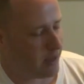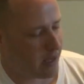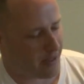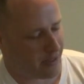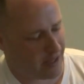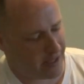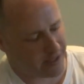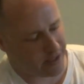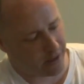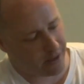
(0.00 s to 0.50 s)
I
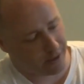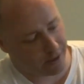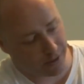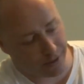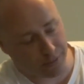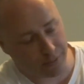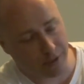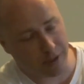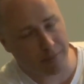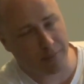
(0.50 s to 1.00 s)
think it's
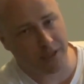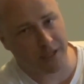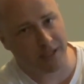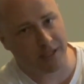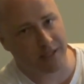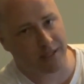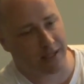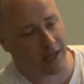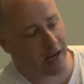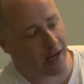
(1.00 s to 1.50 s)
120
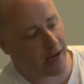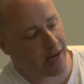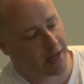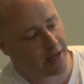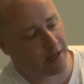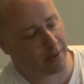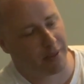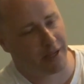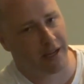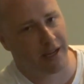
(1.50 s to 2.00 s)
psi
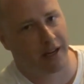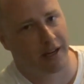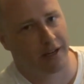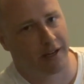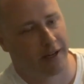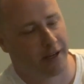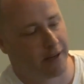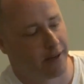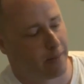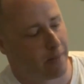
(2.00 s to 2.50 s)
coming out of
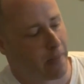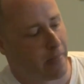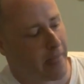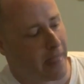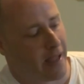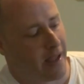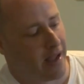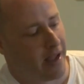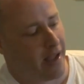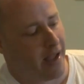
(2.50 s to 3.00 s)
here.
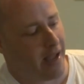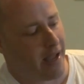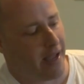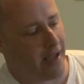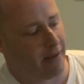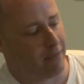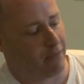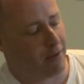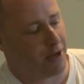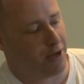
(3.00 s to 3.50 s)

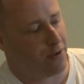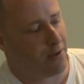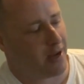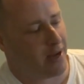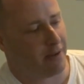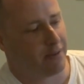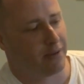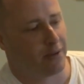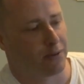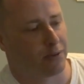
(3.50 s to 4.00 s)
And when you
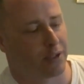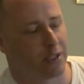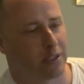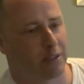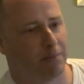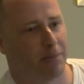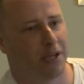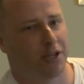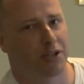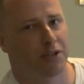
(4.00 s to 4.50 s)
have those
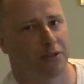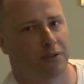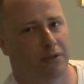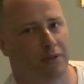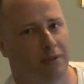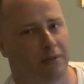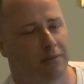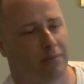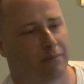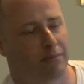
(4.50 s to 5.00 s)

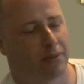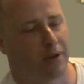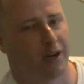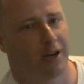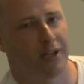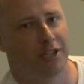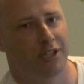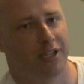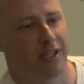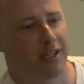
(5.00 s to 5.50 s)
special
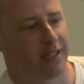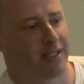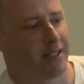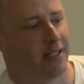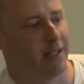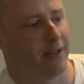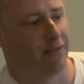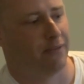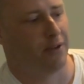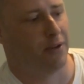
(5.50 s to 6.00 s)

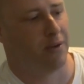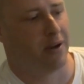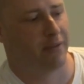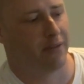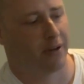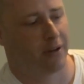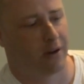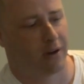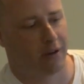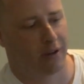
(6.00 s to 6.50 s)
projects, if you have
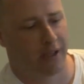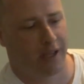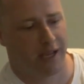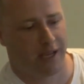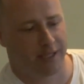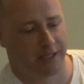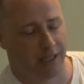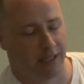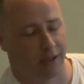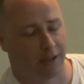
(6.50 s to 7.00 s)
a car that
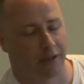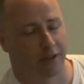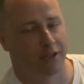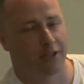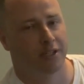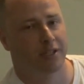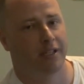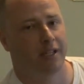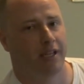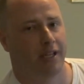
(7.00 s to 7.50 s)
has a large
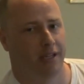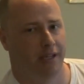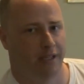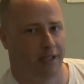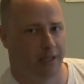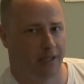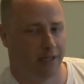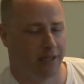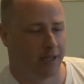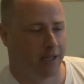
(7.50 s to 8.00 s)
stain
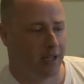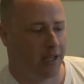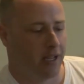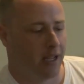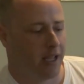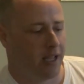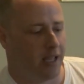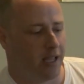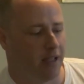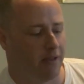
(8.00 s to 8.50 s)
in it,
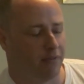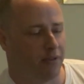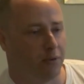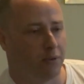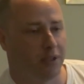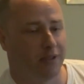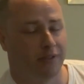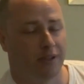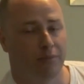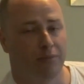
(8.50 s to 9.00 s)
if you
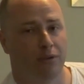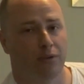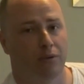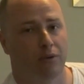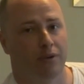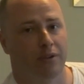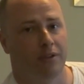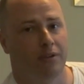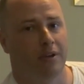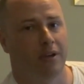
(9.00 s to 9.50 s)
live up
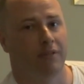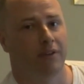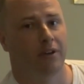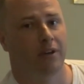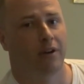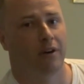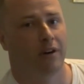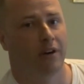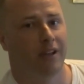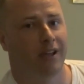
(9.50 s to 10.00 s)
north and you have a
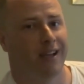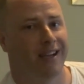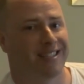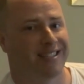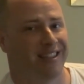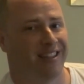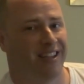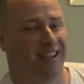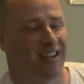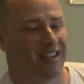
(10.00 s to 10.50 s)
car that
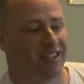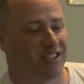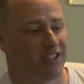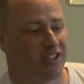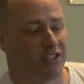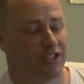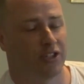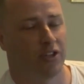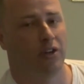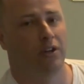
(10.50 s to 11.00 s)
has a lot of
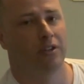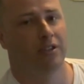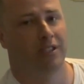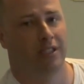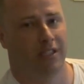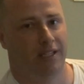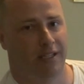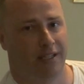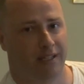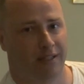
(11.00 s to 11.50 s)
salt
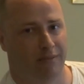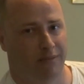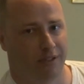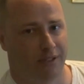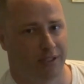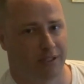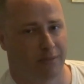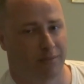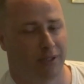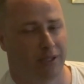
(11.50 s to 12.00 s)
in it,
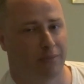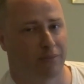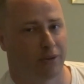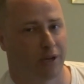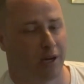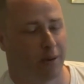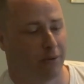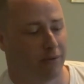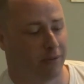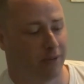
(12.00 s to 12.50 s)
which is a big
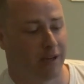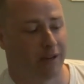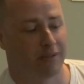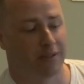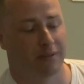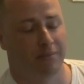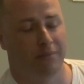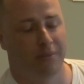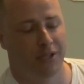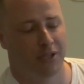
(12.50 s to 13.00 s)
problem when I
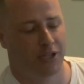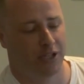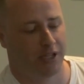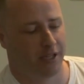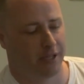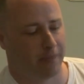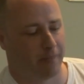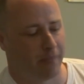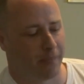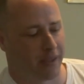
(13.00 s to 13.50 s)
was in
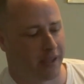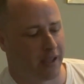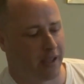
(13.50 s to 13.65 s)
Michigan,